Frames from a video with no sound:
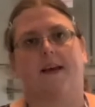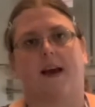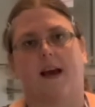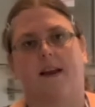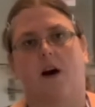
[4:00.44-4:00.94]

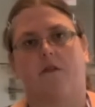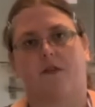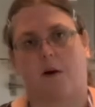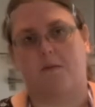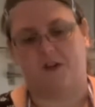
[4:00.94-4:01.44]
and half a
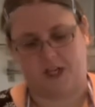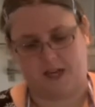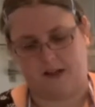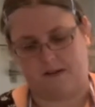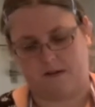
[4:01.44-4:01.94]
cup of
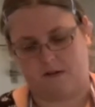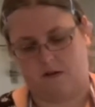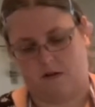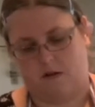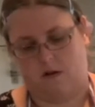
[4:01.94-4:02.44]
cheese
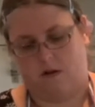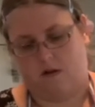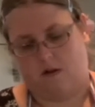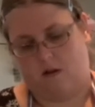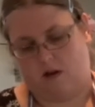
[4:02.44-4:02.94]

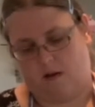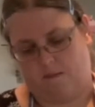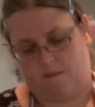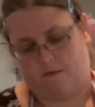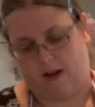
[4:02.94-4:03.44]
um,
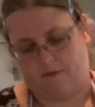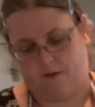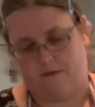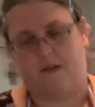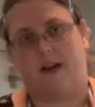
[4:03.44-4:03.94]
for like for
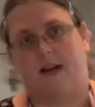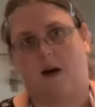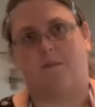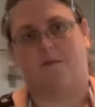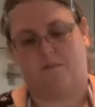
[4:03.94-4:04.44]
every
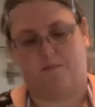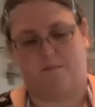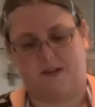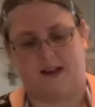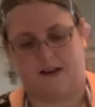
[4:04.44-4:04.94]
cup of
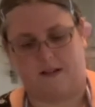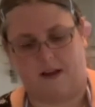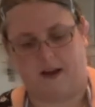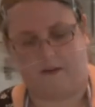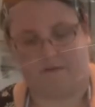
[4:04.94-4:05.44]
potato that you have.